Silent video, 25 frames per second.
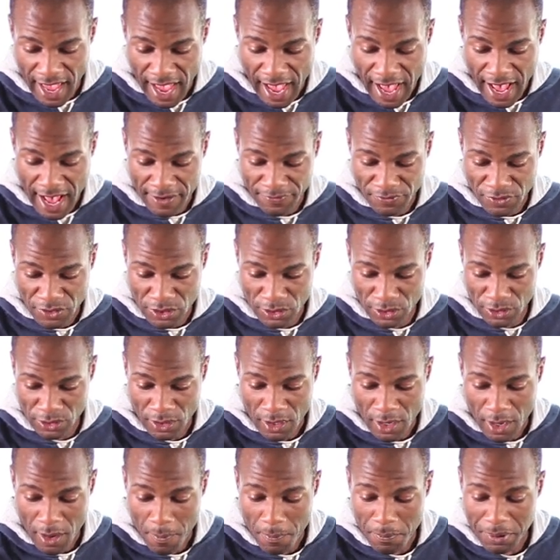
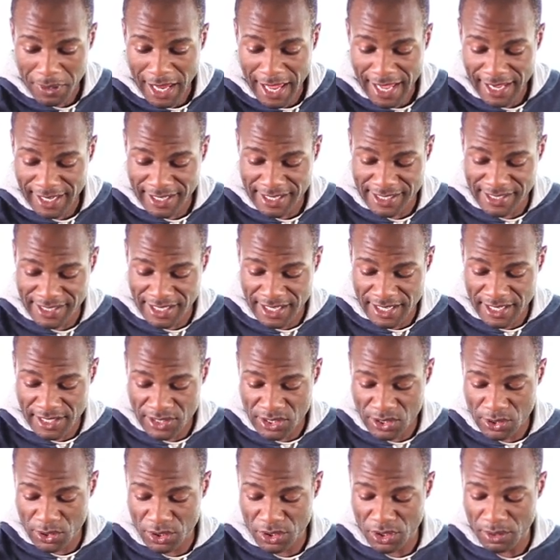after black has
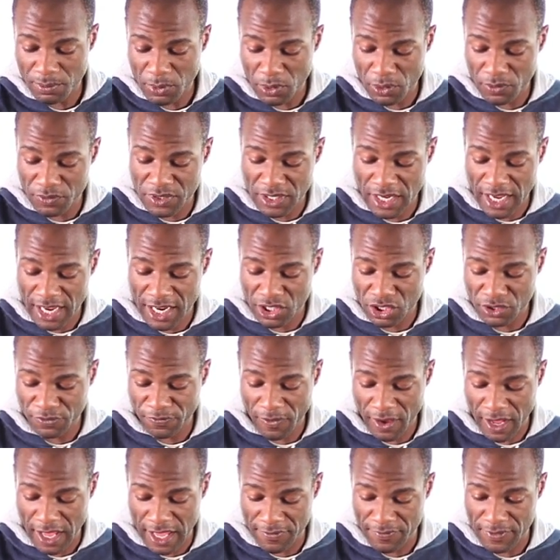inserted the moves
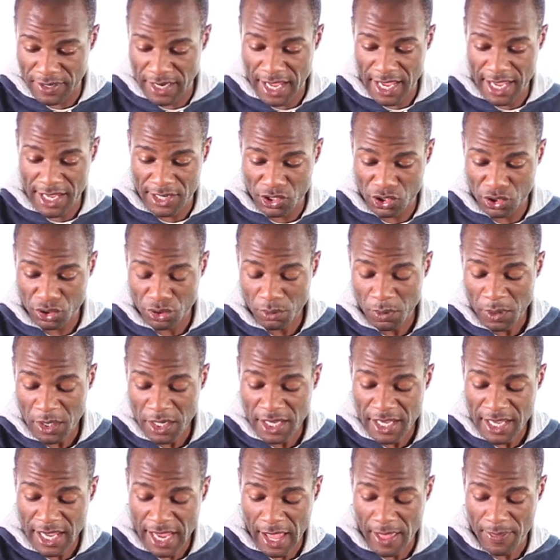h5 and
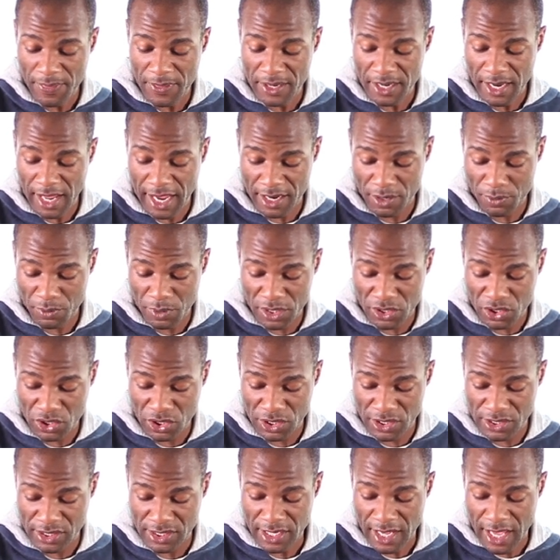h3 and the knight
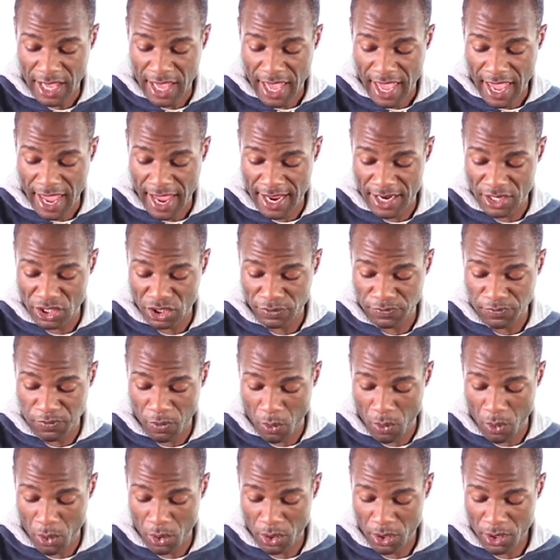reaches
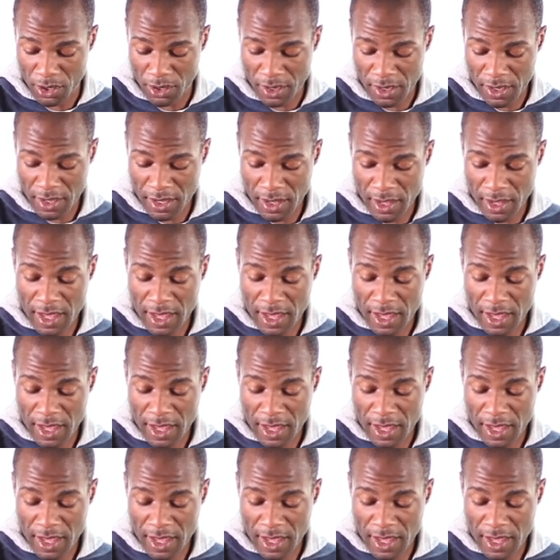h4